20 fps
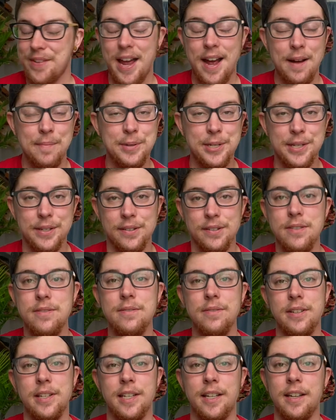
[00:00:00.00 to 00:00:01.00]

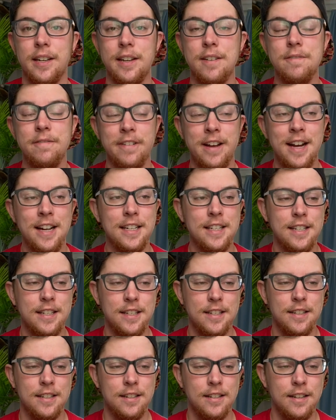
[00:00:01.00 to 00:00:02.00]
Absolutely. In
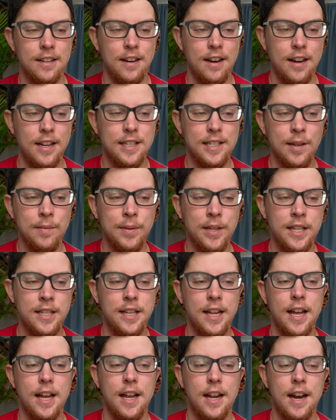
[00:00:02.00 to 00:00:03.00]
fact, it's something
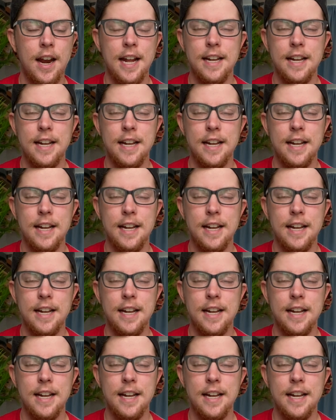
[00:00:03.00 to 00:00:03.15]
that